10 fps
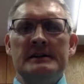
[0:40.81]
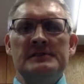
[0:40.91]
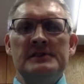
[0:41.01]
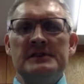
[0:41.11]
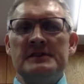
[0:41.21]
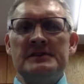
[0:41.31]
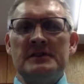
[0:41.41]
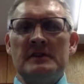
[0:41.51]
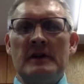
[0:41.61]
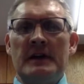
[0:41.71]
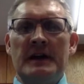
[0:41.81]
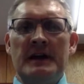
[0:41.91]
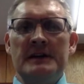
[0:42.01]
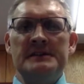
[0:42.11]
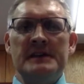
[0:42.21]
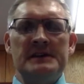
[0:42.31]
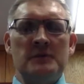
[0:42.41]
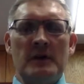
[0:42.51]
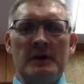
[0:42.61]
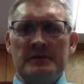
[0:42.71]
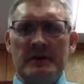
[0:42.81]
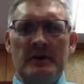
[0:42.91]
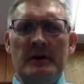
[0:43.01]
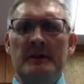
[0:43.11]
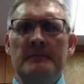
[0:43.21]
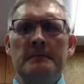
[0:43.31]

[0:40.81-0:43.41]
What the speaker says: just to serve our kids as well as we could.